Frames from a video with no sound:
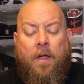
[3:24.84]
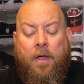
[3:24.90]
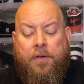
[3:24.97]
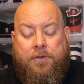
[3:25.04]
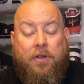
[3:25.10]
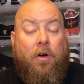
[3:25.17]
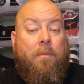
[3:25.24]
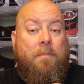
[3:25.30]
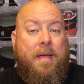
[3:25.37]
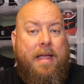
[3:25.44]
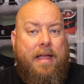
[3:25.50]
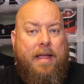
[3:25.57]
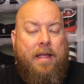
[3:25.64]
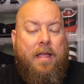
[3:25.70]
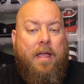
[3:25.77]
So
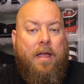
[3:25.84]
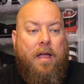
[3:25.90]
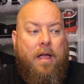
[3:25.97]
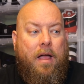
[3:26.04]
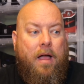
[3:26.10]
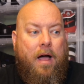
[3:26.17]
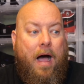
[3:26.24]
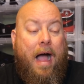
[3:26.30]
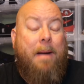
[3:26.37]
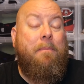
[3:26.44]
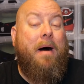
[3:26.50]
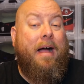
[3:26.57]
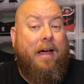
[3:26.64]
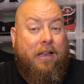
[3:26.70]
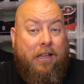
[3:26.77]
me, I
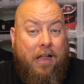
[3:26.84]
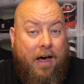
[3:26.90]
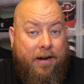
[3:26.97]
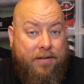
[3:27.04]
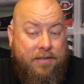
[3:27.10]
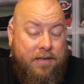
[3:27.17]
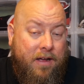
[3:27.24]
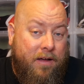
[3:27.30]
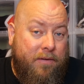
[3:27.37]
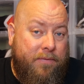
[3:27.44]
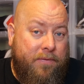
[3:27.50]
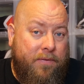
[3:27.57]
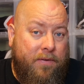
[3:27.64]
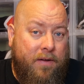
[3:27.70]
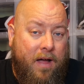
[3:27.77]
buy a lot of
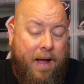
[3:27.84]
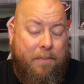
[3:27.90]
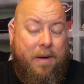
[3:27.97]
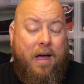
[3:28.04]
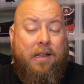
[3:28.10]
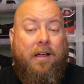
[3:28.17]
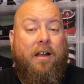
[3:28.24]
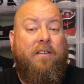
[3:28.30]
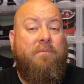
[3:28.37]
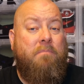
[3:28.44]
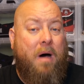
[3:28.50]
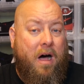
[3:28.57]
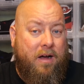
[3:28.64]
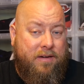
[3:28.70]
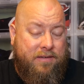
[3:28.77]
stuff. I buy a lot of
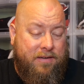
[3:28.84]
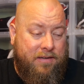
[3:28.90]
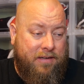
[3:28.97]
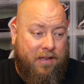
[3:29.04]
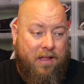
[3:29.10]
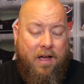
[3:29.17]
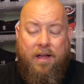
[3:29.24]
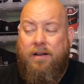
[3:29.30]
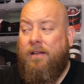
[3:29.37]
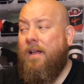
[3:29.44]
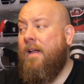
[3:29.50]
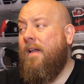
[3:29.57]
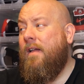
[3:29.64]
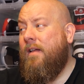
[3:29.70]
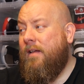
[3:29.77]
boxes, a lot of,
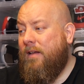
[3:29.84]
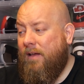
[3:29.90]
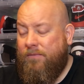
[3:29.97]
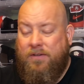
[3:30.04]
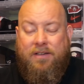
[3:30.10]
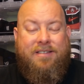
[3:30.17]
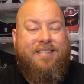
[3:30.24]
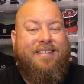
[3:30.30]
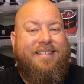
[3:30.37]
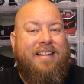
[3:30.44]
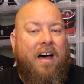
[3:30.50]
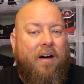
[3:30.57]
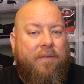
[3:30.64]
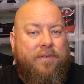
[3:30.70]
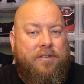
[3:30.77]
of just
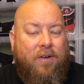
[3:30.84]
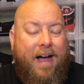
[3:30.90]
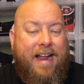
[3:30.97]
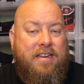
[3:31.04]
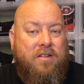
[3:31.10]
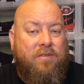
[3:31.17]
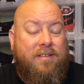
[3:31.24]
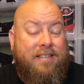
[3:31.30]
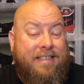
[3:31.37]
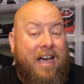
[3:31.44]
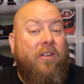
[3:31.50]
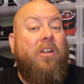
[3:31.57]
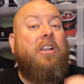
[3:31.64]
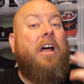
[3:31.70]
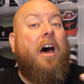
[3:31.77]
stuff. So I do
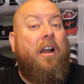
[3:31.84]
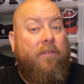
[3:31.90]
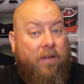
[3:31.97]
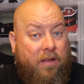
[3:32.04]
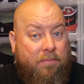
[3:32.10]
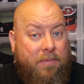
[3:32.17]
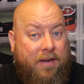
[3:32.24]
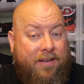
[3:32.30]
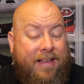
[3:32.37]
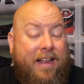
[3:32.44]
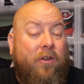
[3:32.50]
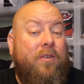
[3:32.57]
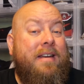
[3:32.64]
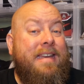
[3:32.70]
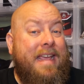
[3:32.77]
sell a lot of it because I
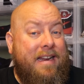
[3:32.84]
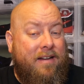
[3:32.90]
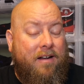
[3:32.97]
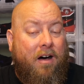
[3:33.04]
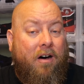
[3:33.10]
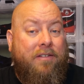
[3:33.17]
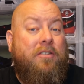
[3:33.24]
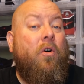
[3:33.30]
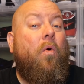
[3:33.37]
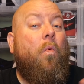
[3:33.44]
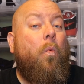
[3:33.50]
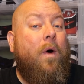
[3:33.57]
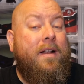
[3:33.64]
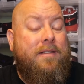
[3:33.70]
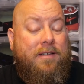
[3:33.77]
don't need it all,
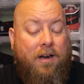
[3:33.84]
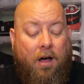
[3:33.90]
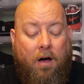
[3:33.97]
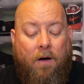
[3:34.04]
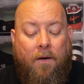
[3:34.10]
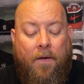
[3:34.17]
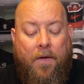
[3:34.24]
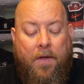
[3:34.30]
don't want it all.